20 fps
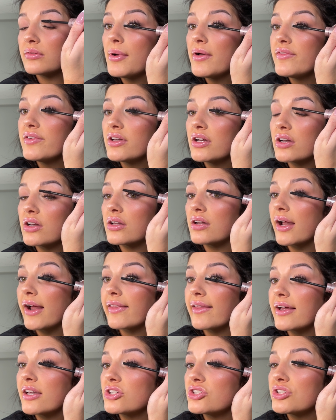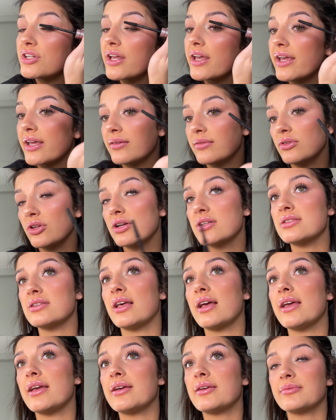I'm having a good eyelash day, looks
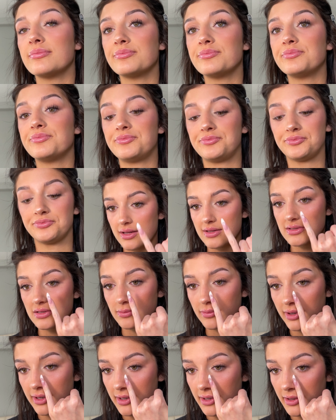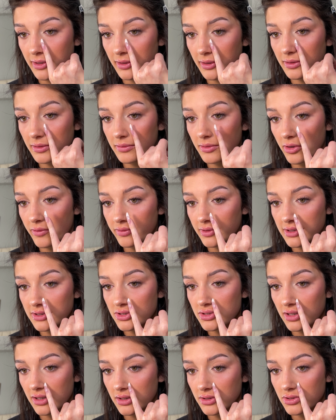like. Some right here. Hopefully it's
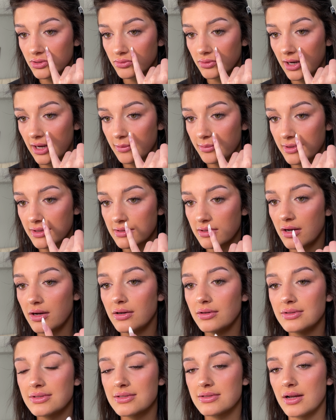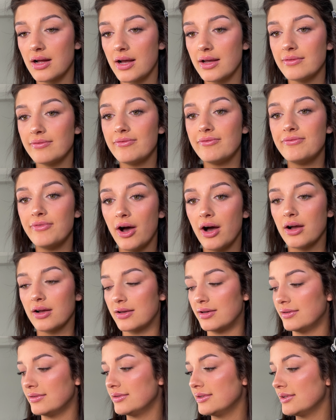like a dry piece. Oh, it's not. Fuck.
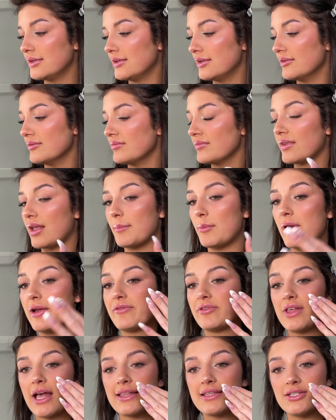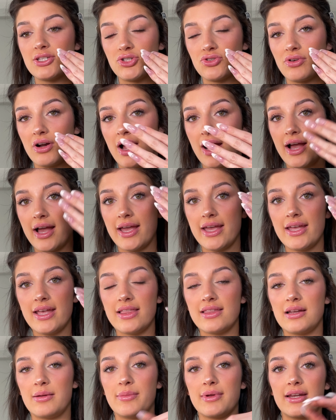I'm waiting for that to dry and then
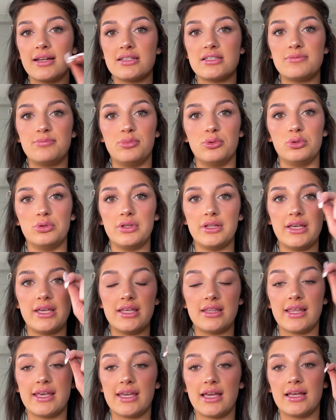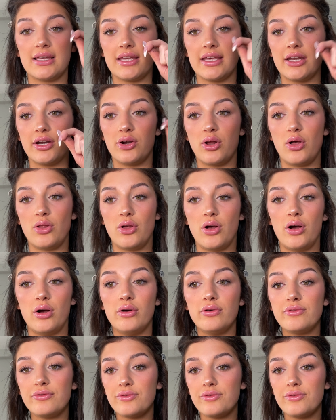I'm gonna get a spoolie and like get it all off.